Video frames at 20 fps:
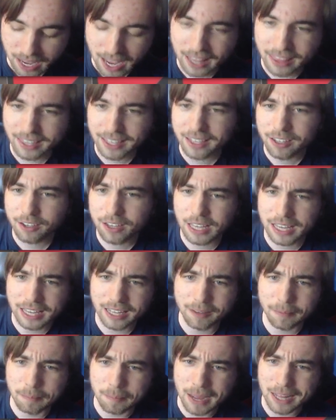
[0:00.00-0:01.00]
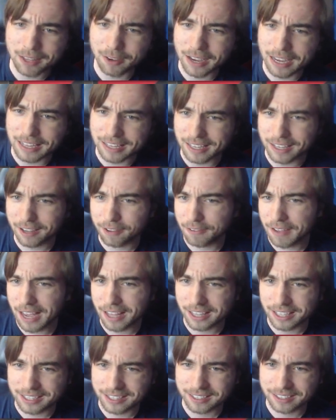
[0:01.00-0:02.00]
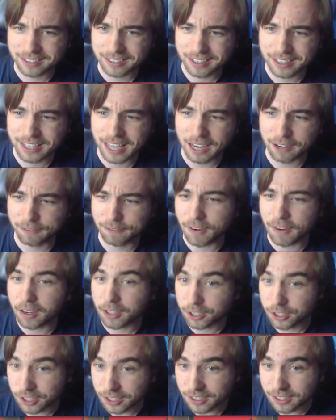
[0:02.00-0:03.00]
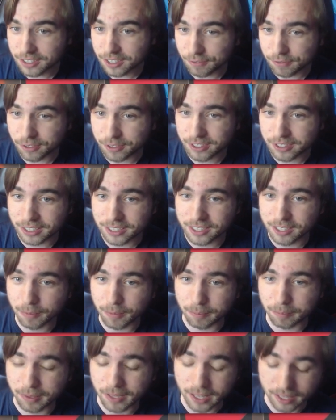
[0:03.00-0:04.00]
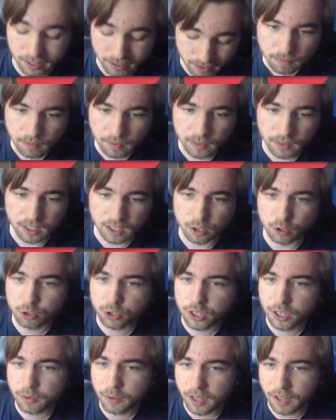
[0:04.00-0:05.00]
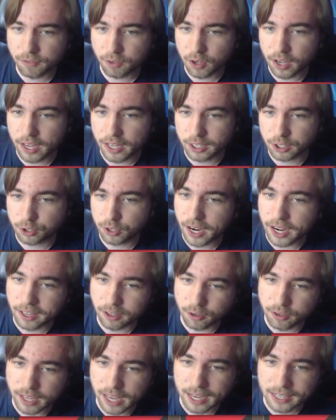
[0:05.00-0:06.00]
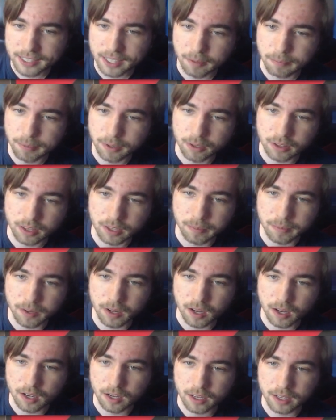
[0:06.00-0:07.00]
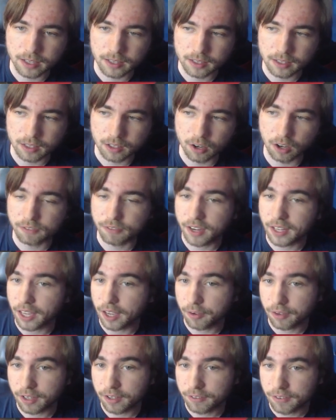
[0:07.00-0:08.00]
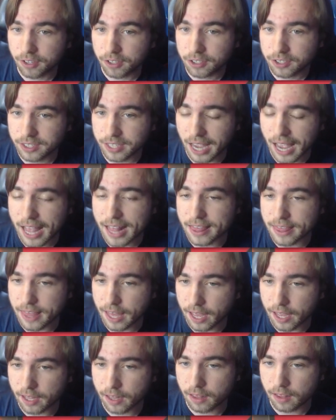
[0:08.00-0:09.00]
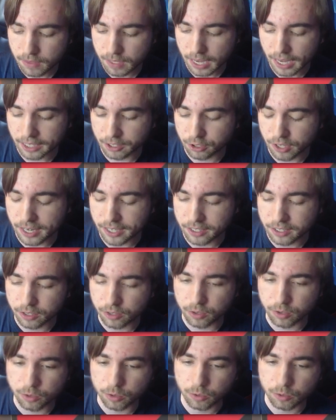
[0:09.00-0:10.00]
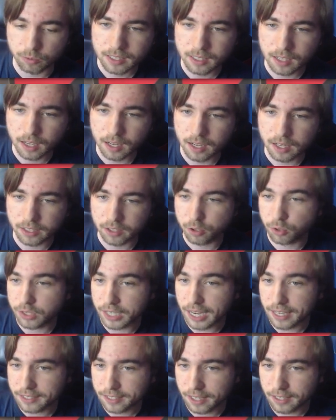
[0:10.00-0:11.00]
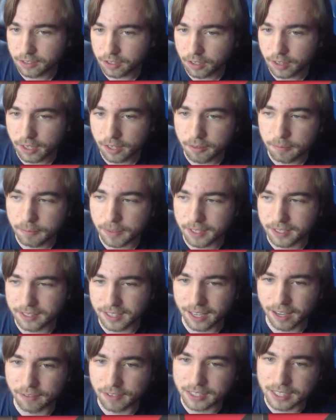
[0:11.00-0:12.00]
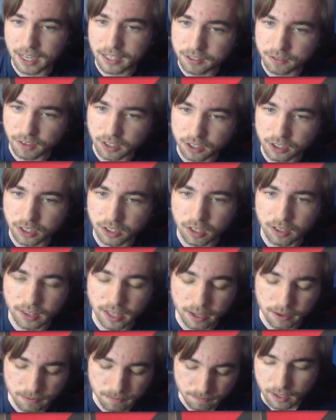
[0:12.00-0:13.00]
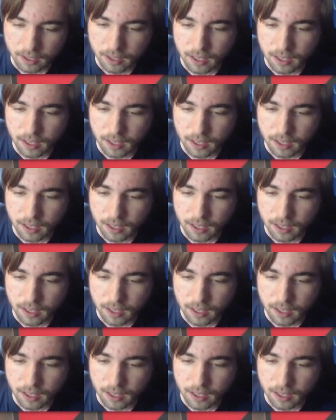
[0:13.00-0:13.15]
I think you can get a better idea of how this deck functions if you see someone play it. Usually whenever I try new decks, I build them on Cardfight area first, and then I try to do test hands on them because they have a test function on that.